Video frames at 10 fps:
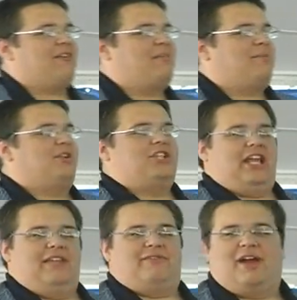And I remember
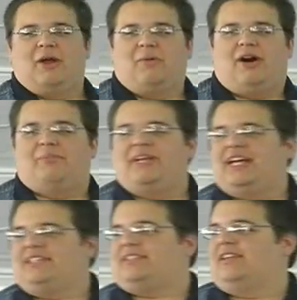Jenny very well
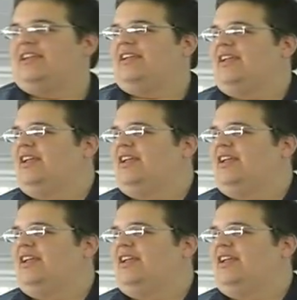because